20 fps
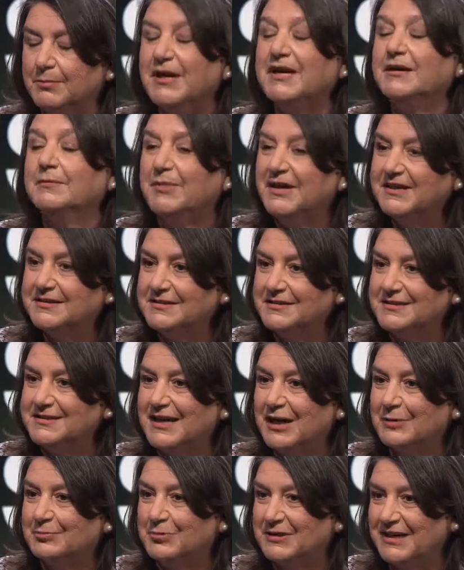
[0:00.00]
bottles
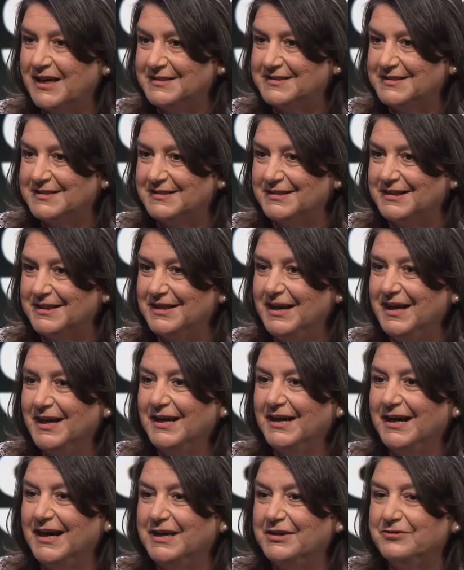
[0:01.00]
are plastic,
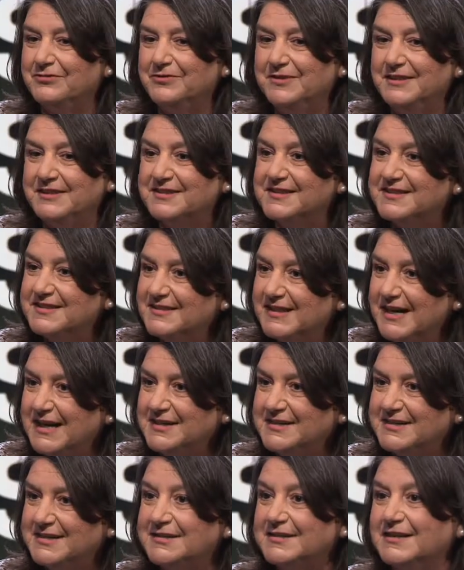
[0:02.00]
and if it
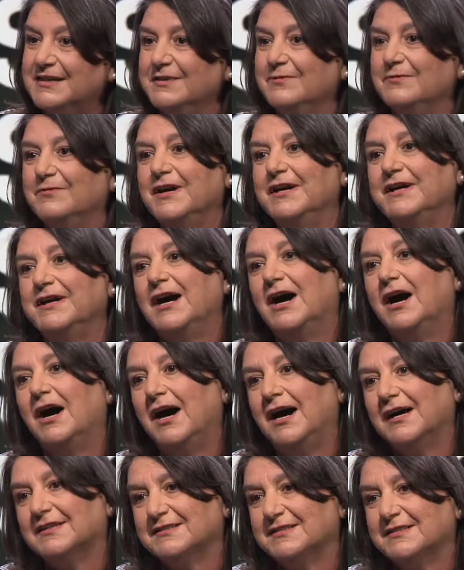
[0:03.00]
stays in the very
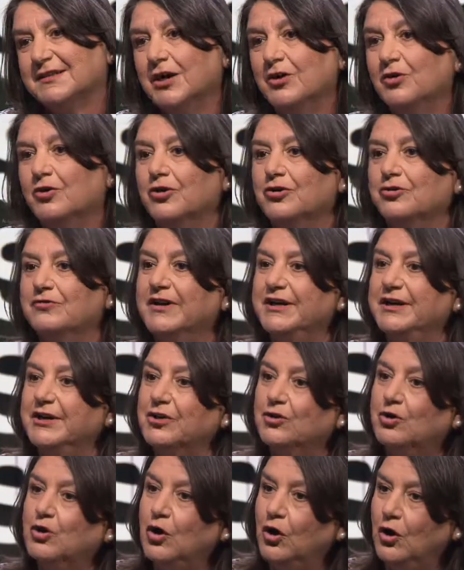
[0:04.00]
hot or very
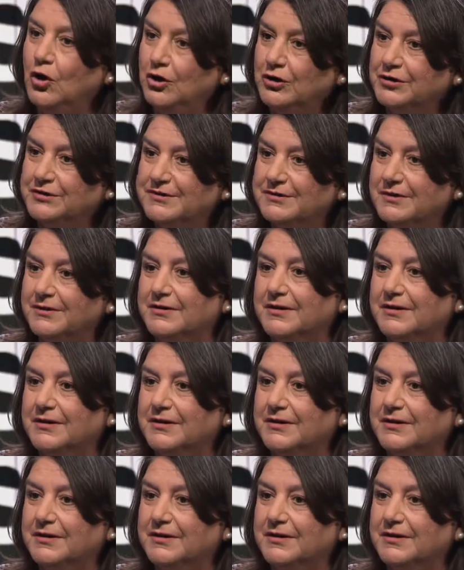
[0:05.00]
cold